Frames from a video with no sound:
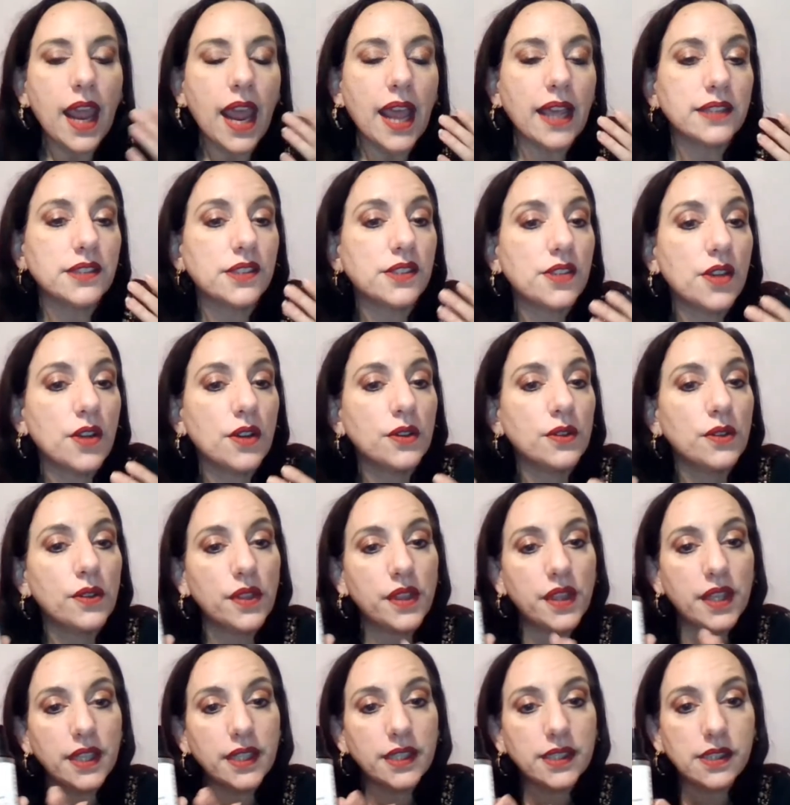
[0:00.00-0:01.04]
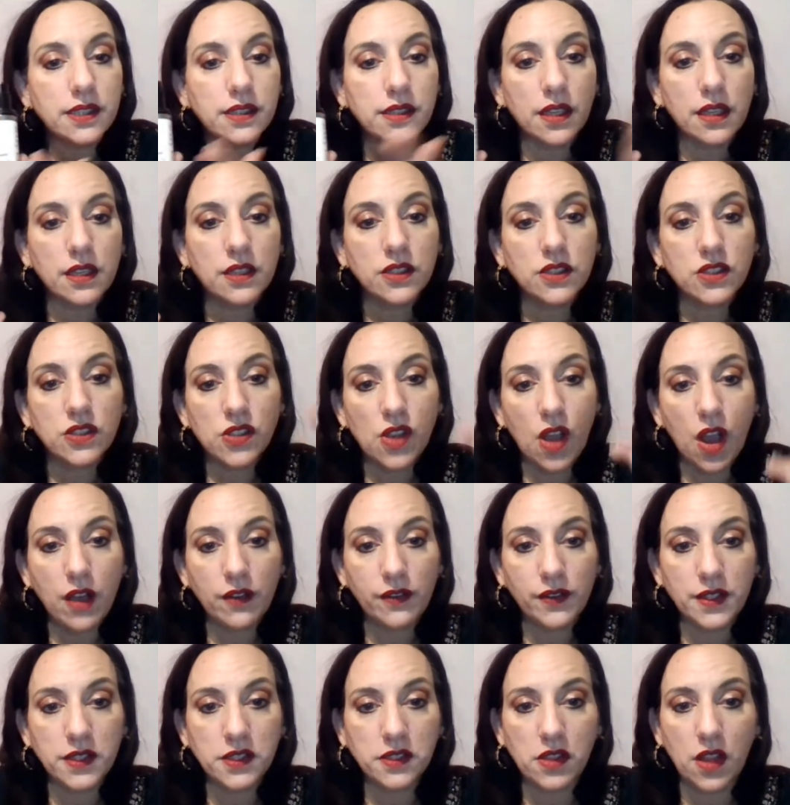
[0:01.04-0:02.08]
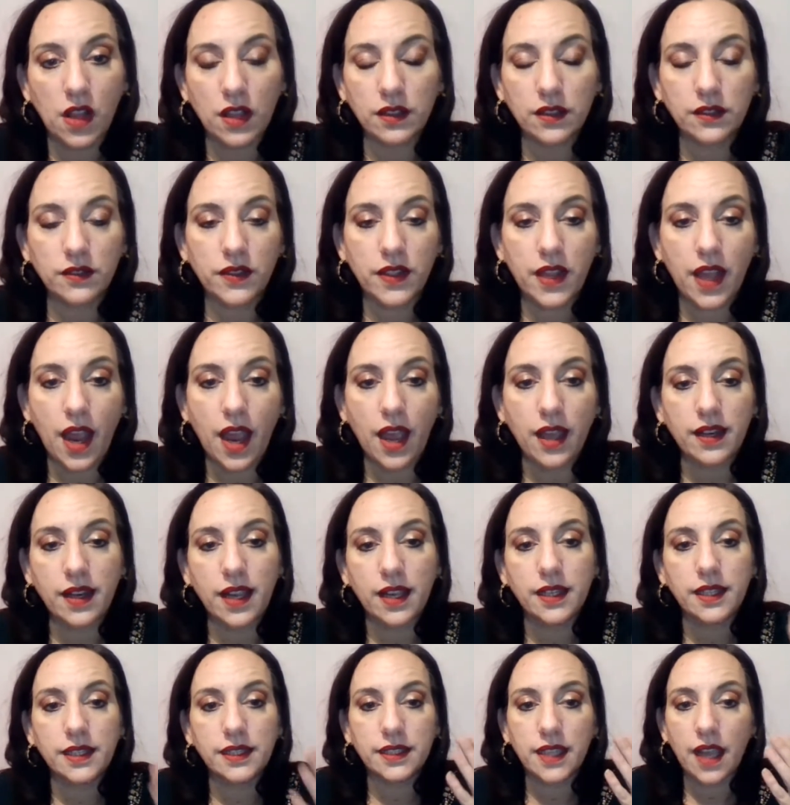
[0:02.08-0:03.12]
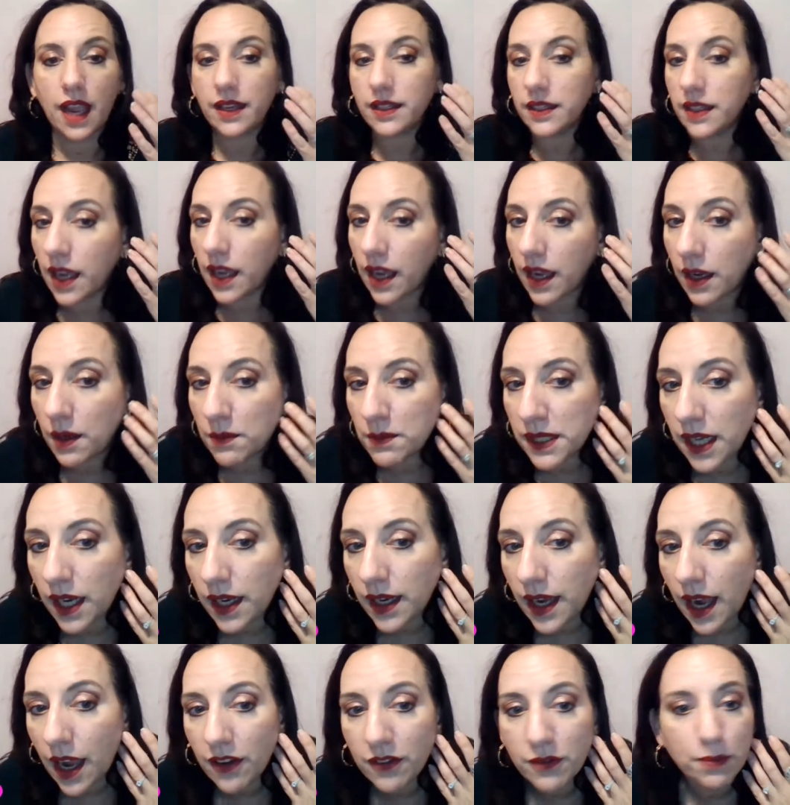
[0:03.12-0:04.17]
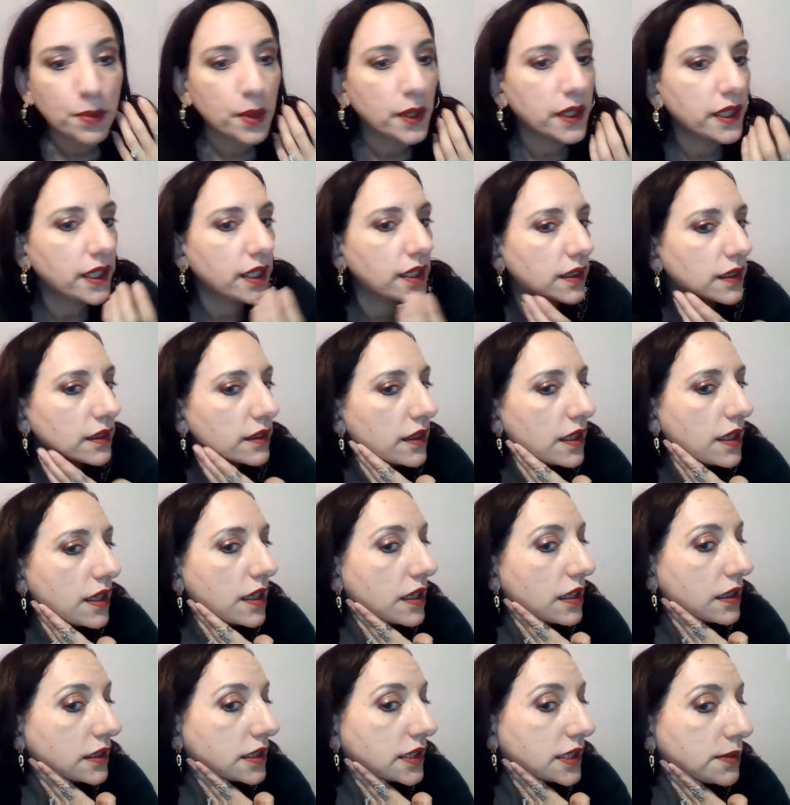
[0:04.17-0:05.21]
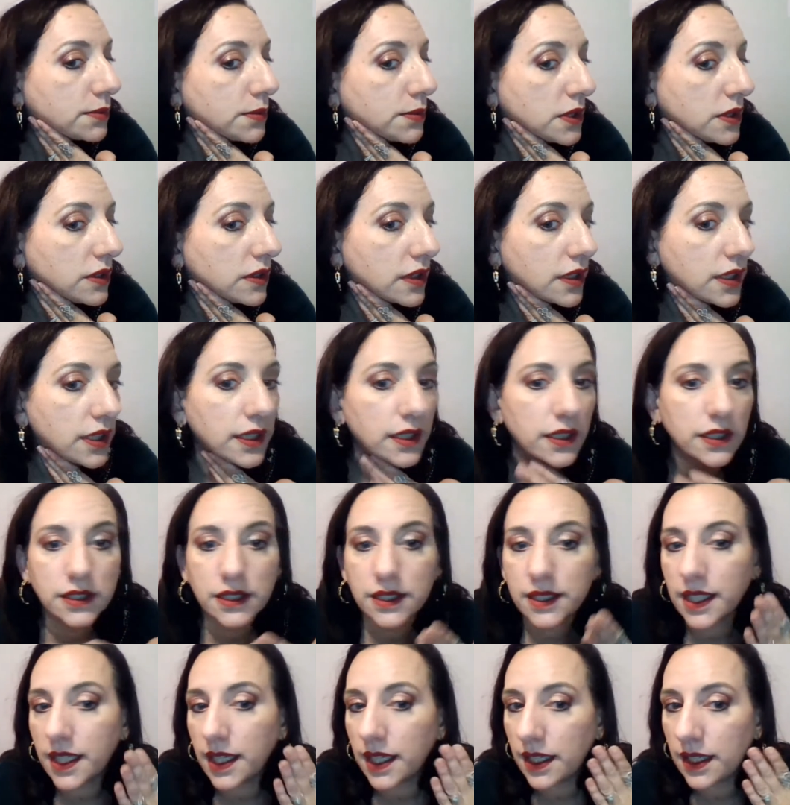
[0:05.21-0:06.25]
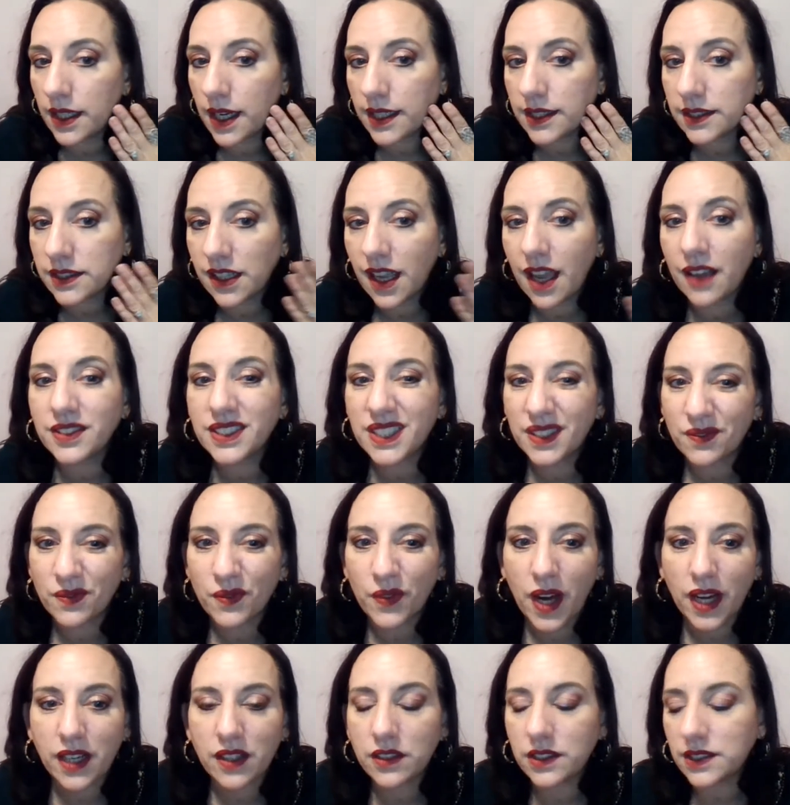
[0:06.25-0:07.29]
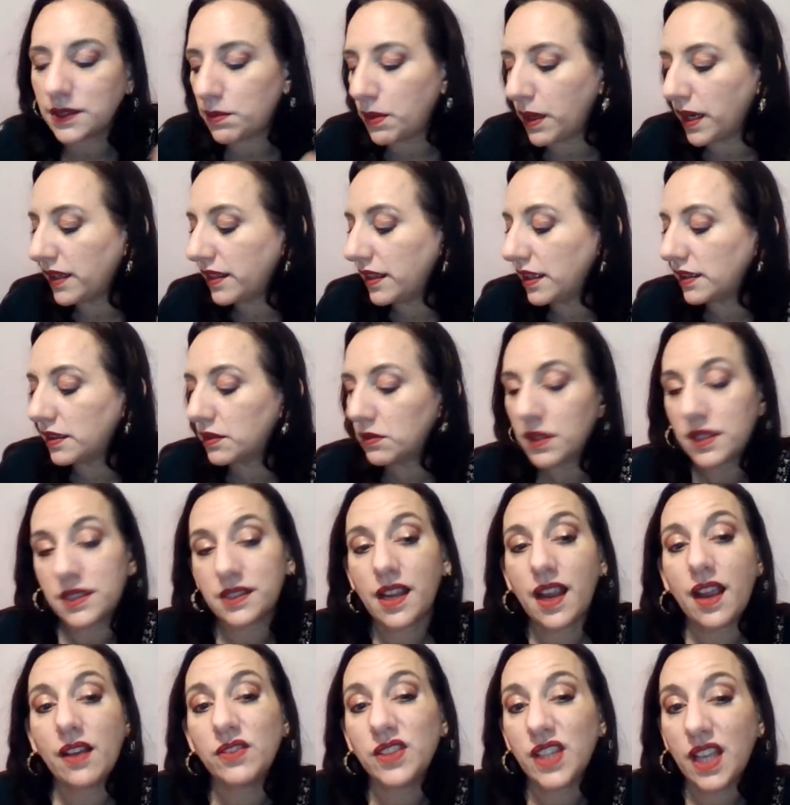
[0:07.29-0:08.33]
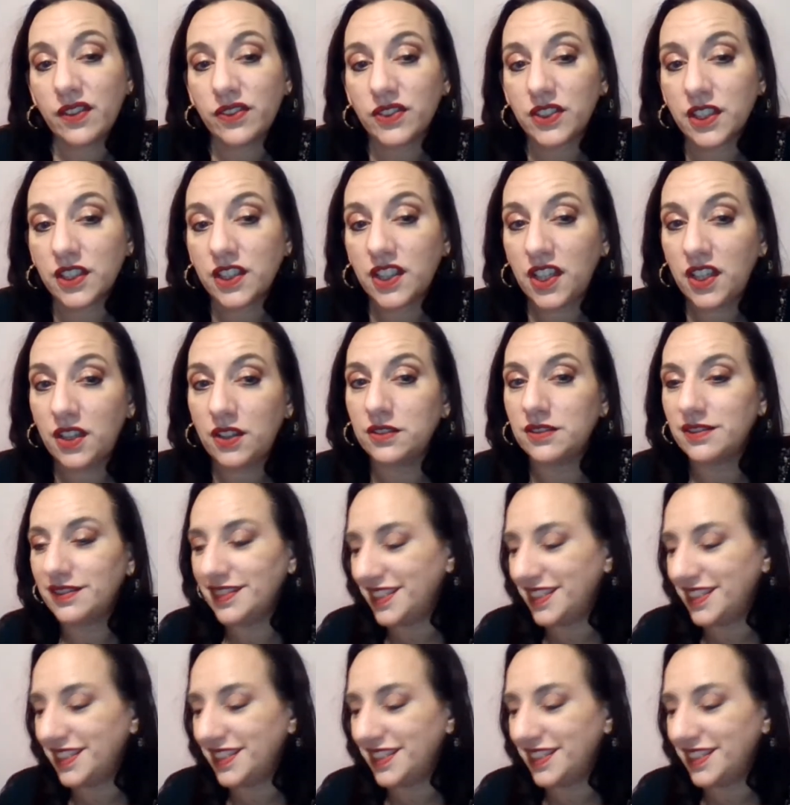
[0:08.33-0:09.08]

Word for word: and so this softens all of that and it and i mean i have pretty smooth clear skin i still have some freckles but i think the ones i have left are cute